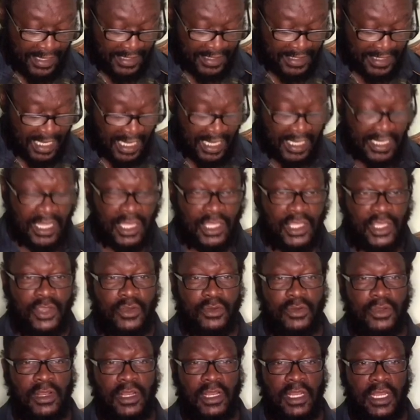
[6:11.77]
say that
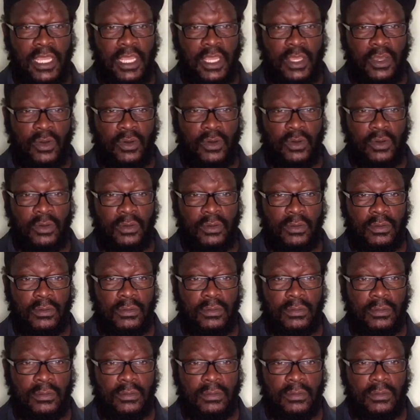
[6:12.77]
you're a Leo,
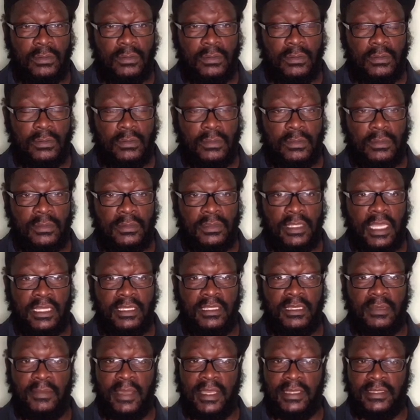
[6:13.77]
then
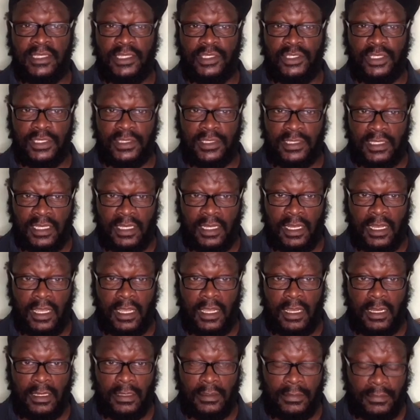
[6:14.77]
the message is
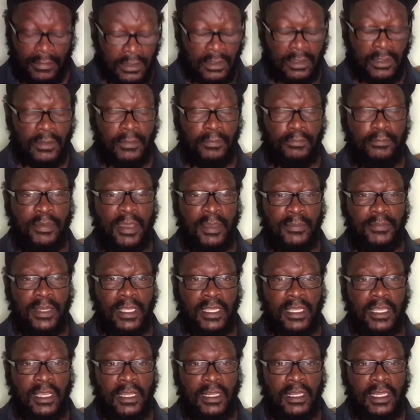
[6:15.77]
clear.
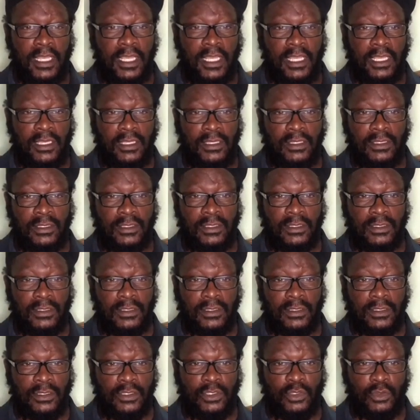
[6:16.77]
Biblically,
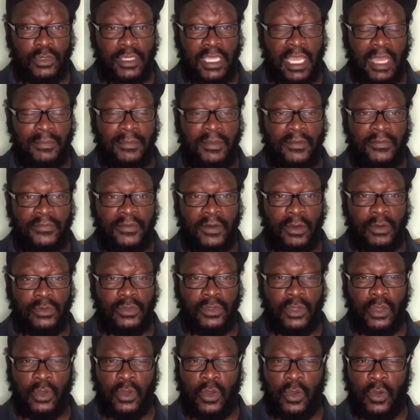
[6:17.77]
you can be
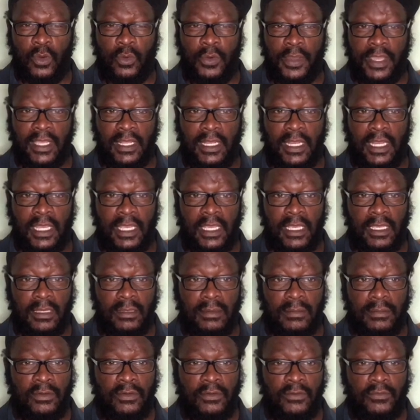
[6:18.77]
found quickly,
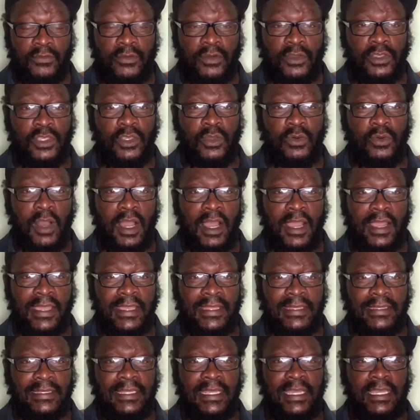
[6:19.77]
for you are
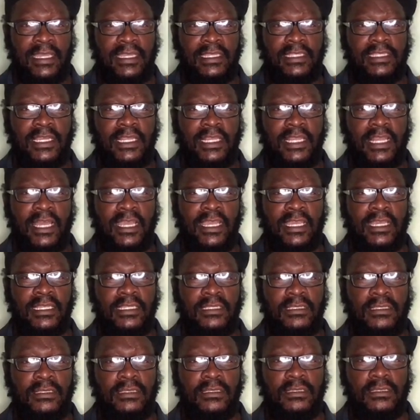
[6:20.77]
indeed the
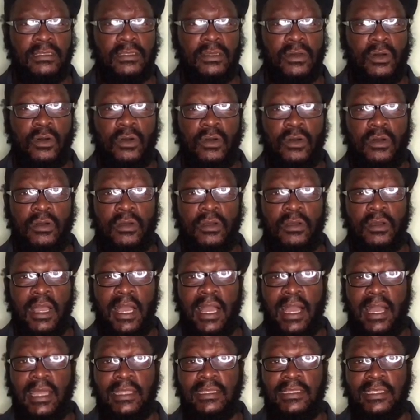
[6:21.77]
lion or
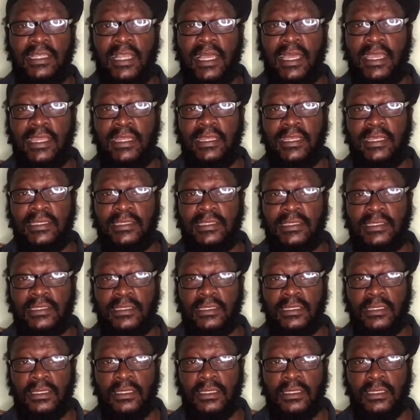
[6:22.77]
and lioness